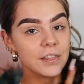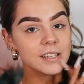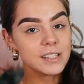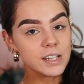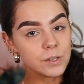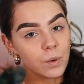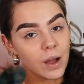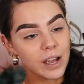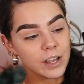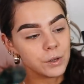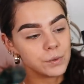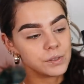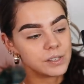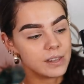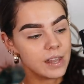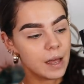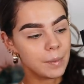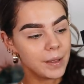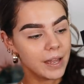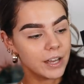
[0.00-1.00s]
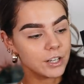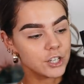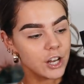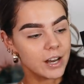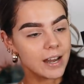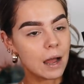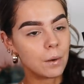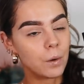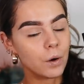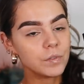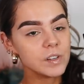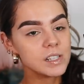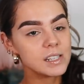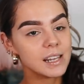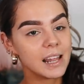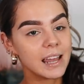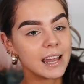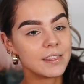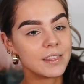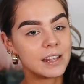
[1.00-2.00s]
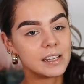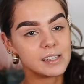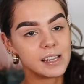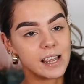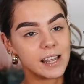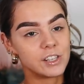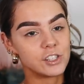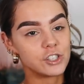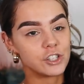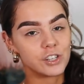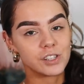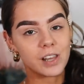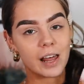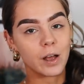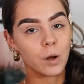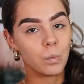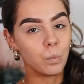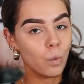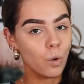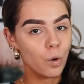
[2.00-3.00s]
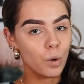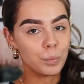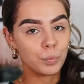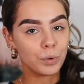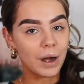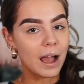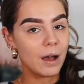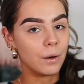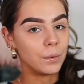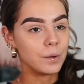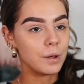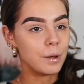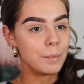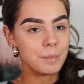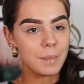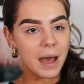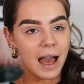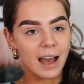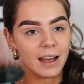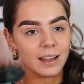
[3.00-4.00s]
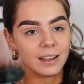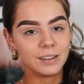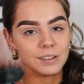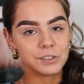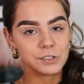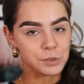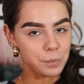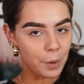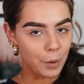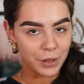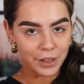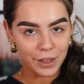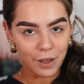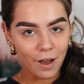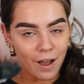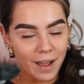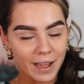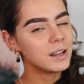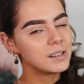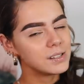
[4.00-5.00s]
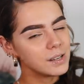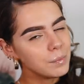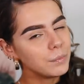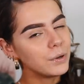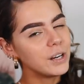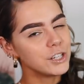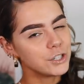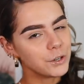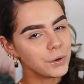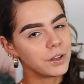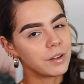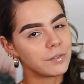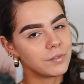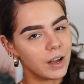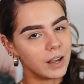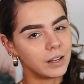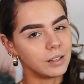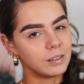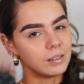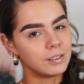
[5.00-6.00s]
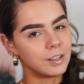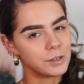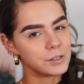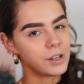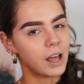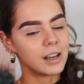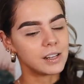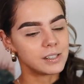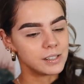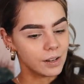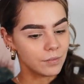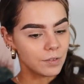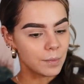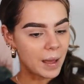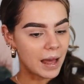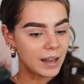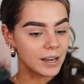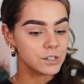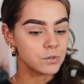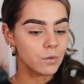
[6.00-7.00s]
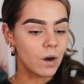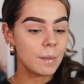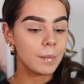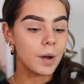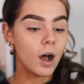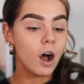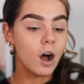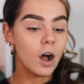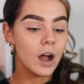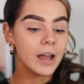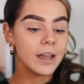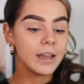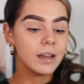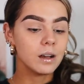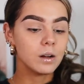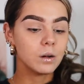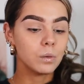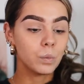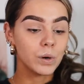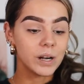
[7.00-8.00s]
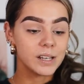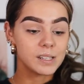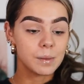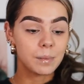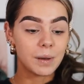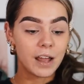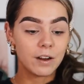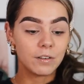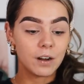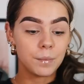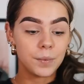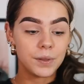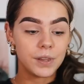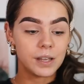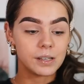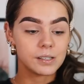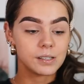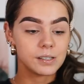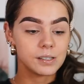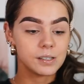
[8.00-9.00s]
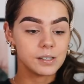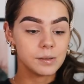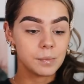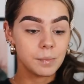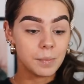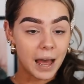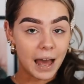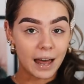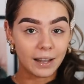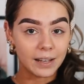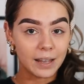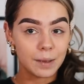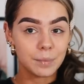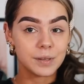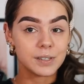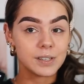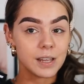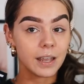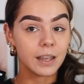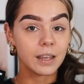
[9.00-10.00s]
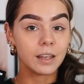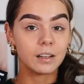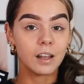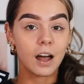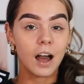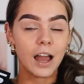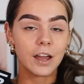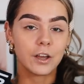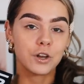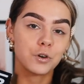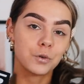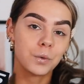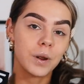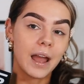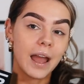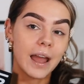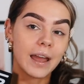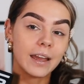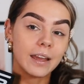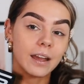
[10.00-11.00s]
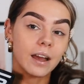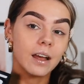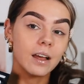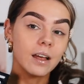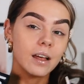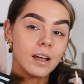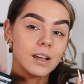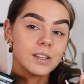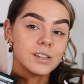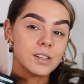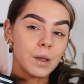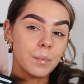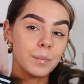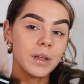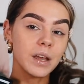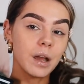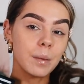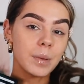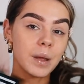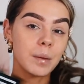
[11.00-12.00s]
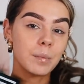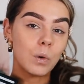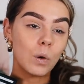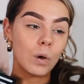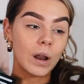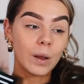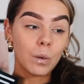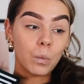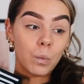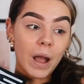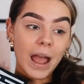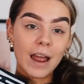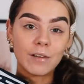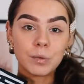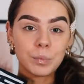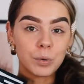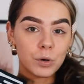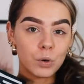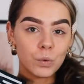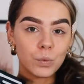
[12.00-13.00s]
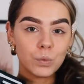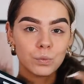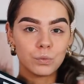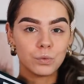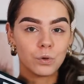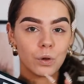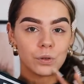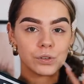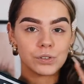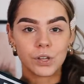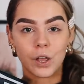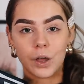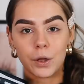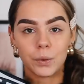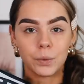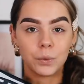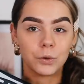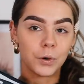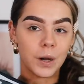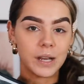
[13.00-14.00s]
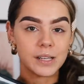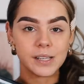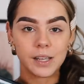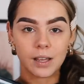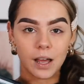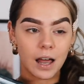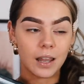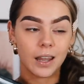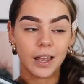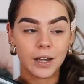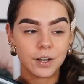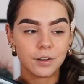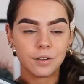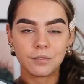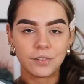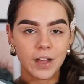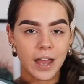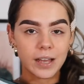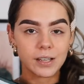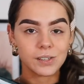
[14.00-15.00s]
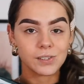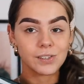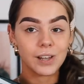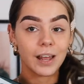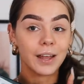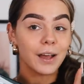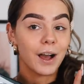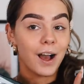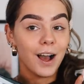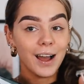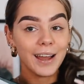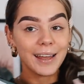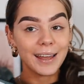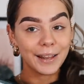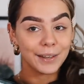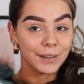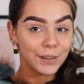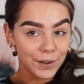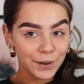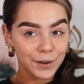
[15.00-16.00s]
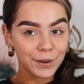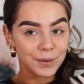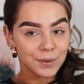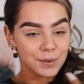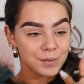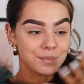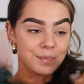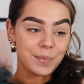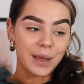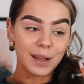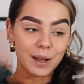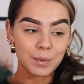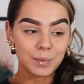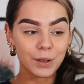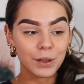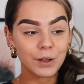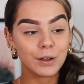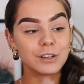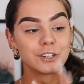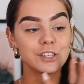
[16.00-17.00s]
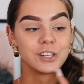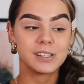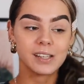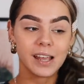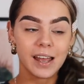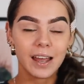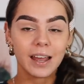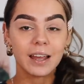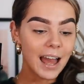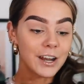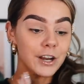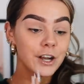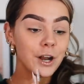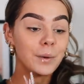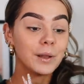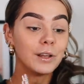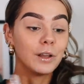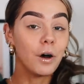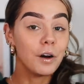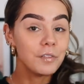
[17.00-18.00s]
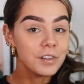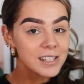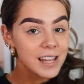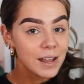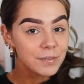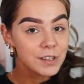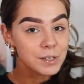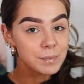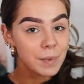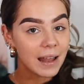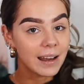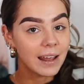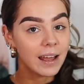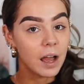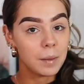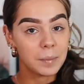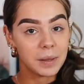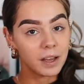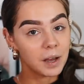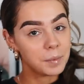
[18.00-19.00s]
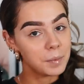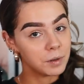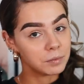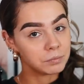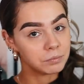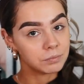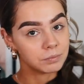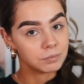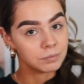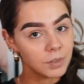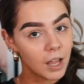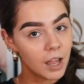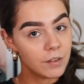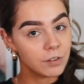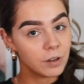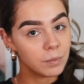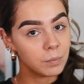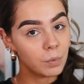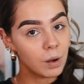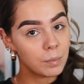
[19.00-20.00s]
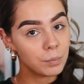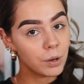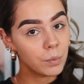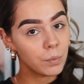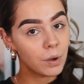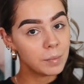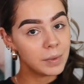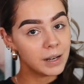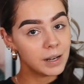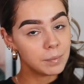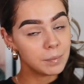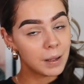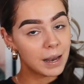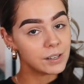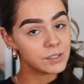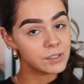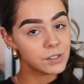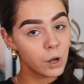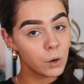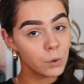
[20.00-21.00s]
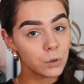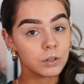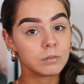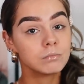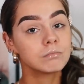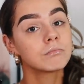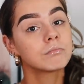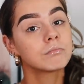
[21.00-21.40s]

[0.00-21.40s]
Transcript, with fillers: This is what I used in that picture. Now, obviously, this is just like a warm brown matte smoky eye. So I'm pretty sure you can find those colors in other palettes, right? But I wanted to play around with this palette in particular and create something a bit more like wearable, not so crazy color in your face. Like, hi, hello, makeup look, she's here. And I know a lot of us have this palette. I mean, come on, over 1.1 million palettes sold.